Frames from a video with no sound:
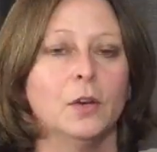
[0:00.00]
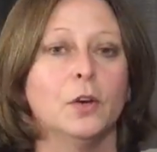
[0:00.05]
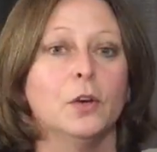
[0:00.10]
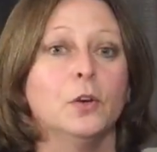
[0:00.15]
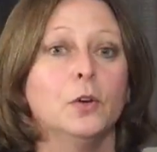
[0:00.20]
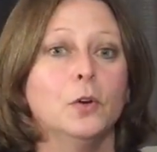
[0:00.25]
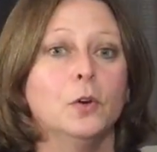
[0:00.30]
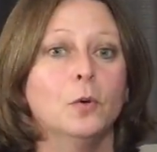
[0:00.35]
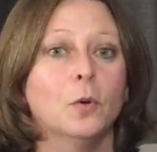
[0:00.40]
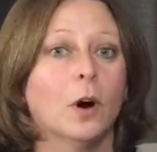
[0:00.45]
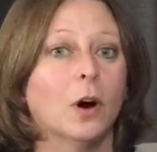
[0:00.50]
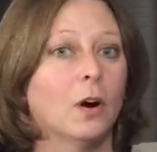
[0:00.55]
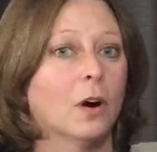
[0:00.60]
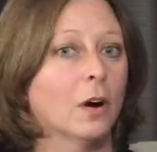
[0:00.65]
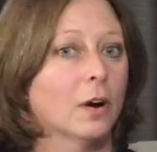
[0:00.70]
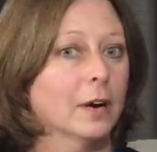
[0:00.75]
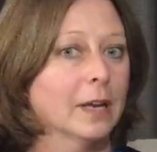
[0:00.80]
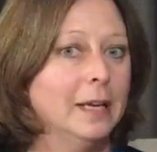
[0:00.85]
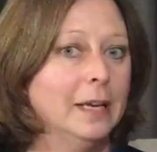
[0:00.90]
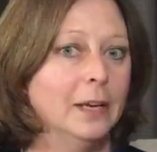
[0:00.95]
who
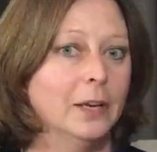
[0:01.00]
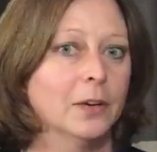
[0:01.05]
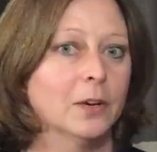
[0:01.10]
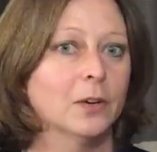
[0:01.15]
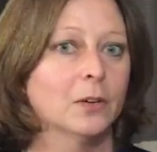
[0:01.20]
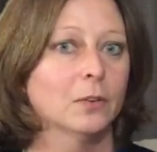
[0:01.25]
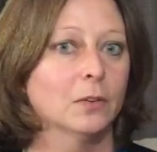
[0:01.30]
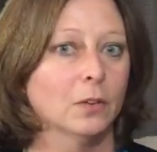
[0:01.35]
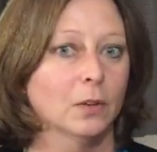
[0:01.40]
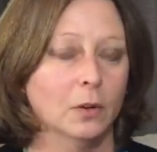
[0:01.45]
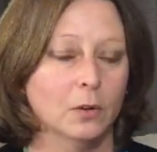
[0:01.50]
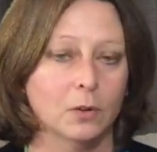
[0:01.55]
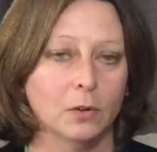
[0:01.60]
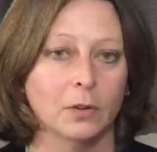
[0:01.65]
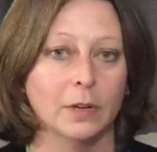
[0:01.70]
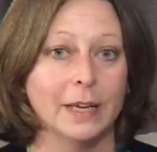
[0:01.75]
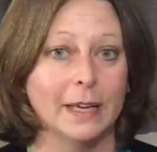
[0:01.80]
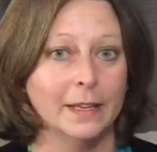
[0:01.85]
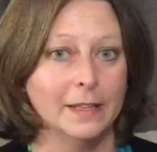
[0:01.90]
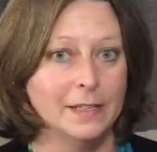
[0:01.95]
are here
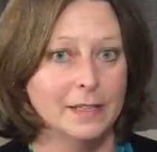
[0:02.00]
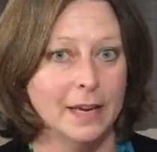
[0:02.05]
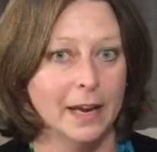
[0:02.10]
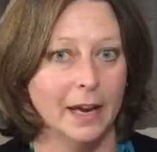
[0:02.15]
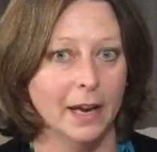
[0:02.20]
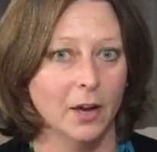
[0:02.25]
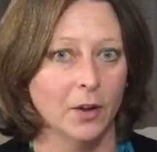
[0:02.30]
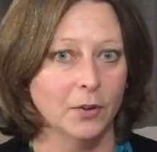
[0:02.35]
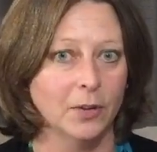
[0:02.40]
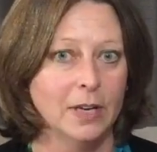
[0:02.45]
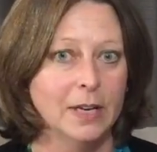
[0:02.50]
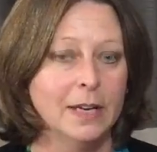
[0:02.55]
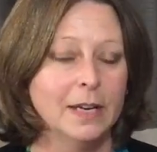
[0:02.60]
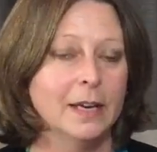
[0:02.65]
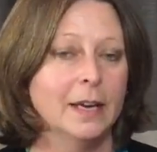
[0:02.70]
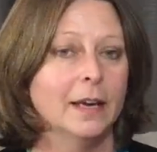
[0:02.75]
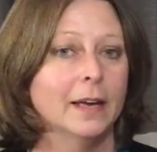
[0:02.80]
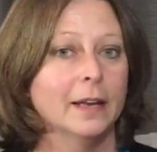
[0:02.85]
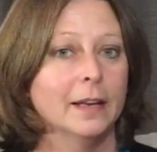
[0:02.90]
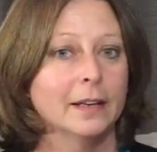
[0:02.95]
local in town
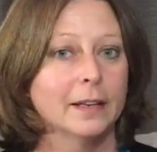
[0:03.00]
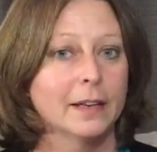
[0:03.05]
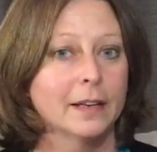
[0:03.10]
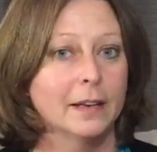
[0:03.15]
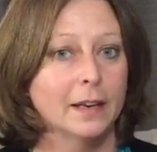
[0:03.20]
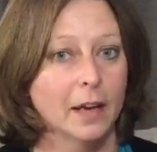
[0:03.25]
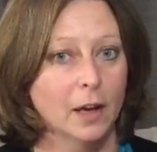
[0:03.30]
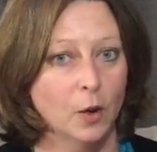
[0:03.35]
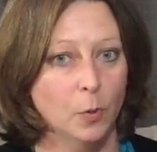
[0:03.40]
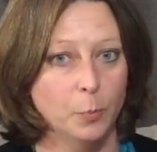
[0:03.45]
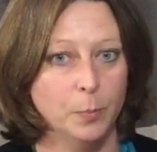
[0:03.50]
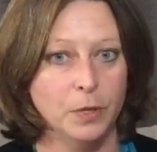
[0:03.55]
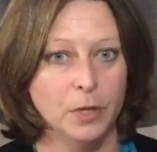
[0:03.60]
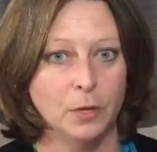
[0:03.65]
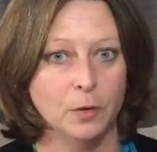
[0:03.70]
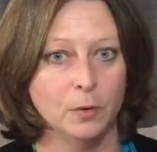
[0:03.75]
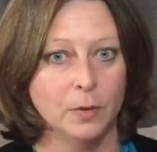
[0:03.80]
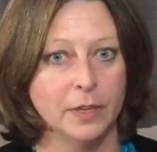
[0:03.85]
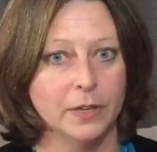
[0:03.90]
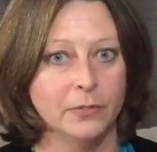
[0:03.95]
and can help
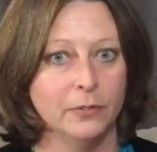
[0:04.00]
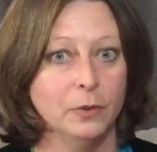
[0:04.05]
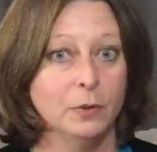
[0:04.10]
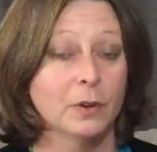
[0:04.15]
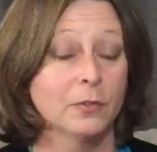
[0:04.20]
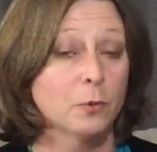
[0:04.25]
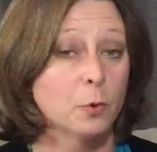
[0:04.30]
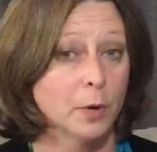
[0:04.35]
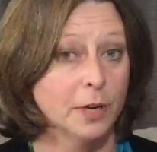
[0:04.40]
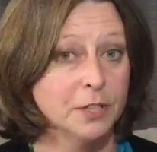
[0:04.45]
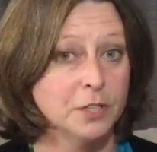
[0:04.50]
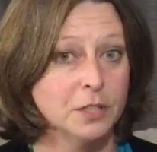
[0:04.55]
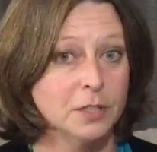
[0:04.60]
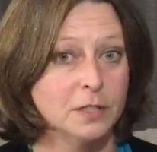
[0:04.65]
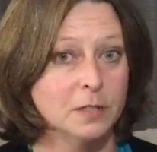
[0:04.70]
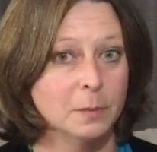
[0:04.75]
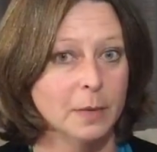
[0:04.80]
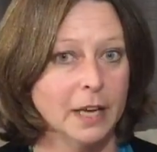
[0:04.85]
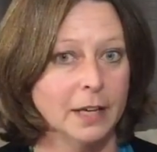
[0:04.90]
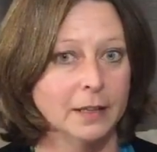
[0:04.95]
you if you have
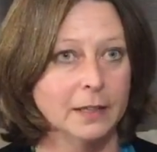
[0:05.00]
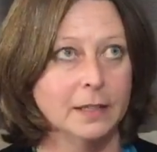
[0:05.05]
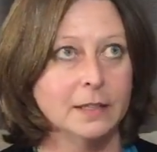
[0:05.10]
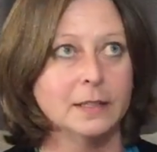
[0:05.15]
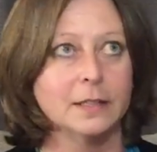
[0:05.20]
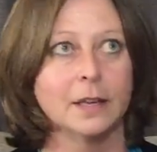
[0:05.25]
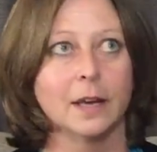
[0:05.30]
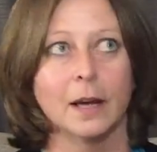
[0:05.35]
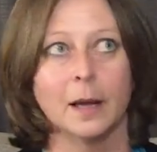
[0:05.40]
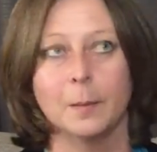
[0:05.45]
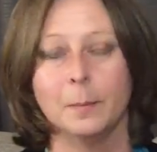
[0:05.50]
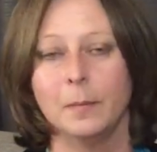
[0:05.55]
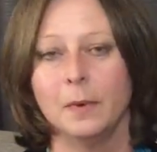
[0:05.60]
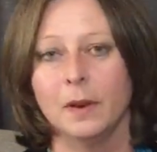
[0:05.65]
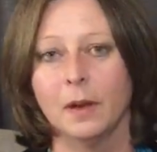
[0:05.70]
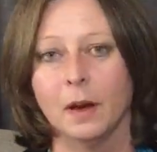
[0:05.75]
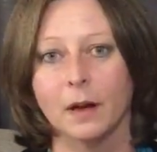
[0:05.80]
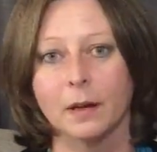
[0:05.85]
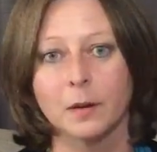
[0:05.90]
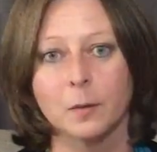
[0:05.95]
questions about this. I'm
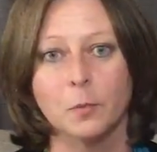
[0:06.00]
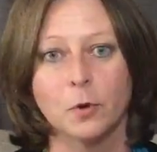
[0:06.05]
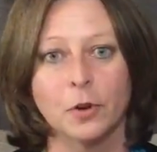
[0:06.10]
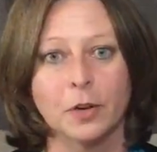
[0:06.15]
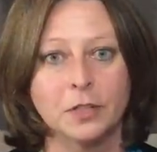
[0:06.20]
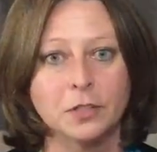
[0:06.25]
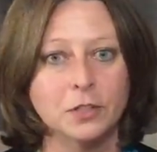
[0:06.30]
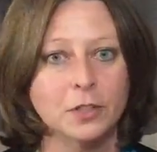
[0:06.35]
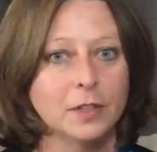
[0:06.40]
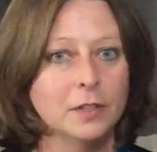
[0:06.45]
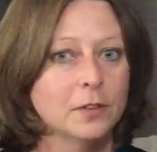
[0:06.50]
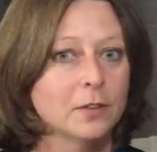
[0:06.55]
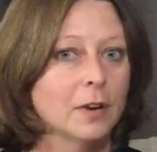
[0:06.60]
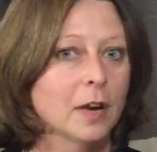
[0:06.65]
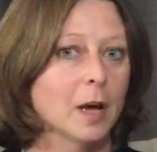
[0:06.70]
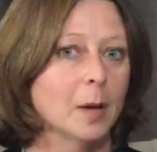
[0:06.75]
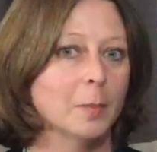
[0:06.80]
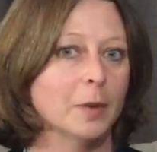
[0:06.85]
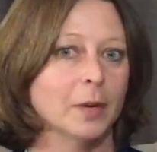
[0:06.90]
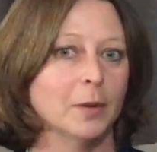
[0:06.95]
not a mortgage lender.
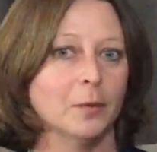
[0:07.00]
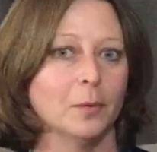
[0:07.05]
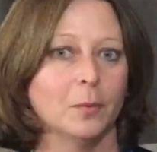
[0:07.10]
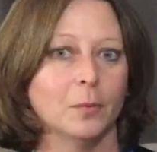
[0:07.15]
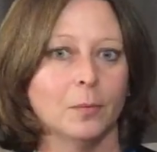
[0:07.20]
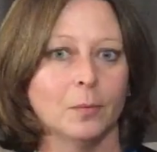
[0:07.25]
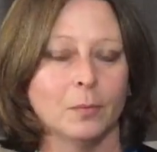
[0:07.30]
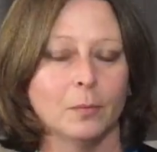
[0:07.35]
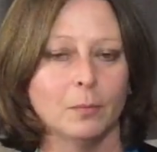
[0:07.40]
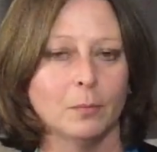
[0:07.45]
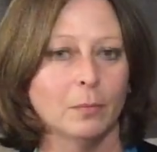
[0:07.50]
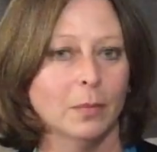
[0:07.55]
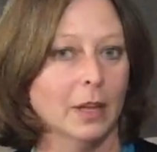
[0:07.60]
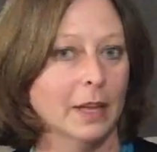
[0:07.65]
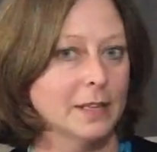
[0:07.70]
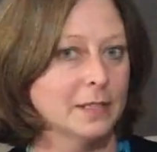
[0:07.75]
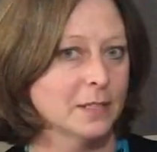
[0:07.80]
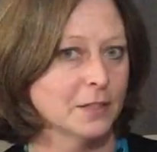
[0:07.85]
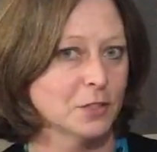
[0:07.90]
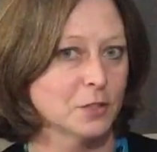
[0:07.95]
I'm a
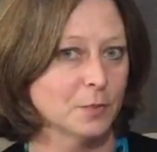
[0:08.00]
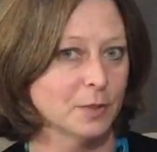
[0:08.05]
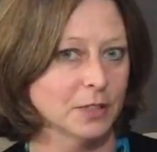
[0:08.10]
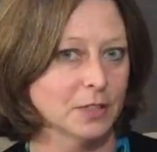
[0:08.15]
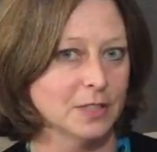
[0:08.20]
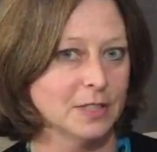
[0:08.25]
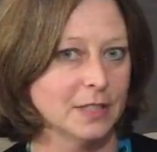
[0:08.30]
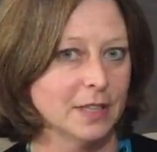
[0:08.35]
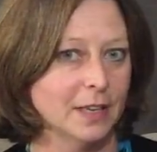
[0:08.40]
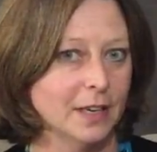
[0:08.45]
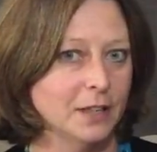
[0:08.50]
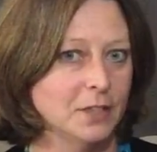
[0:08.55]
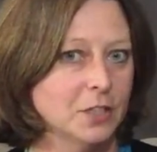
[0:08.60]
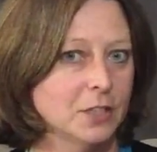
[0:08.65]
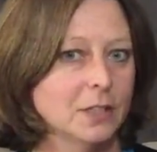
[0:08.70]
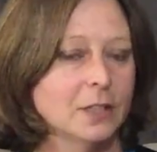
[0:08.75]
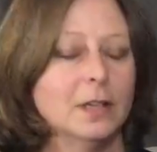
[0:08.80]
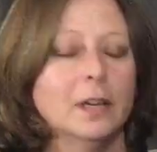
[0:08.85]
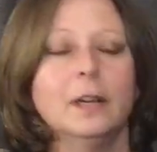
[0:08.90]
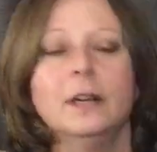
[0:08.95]
licensed real estate
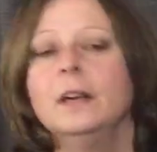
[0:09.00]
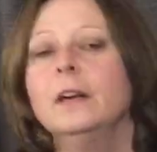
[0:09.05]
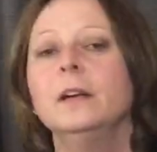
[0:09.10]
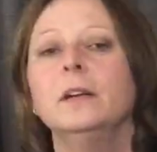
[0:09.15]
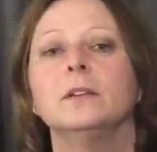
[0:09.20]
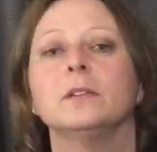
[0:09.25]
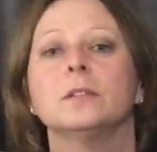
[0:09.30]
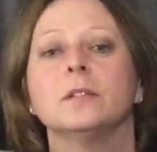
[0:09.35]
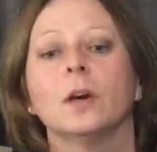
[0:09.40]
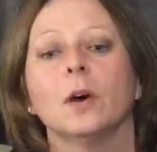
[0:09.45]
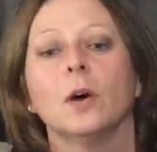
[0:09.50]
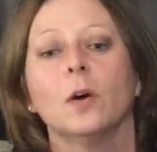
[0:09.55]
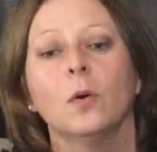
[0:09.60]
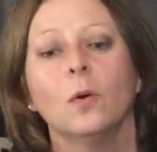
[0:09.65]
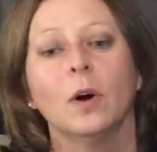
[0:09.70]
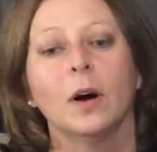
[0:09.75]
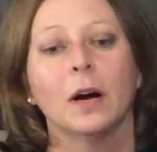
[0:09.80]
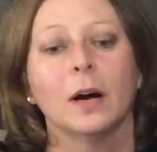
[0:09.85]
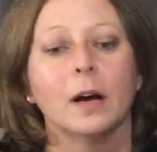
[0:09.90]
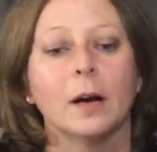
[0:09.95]
agent. So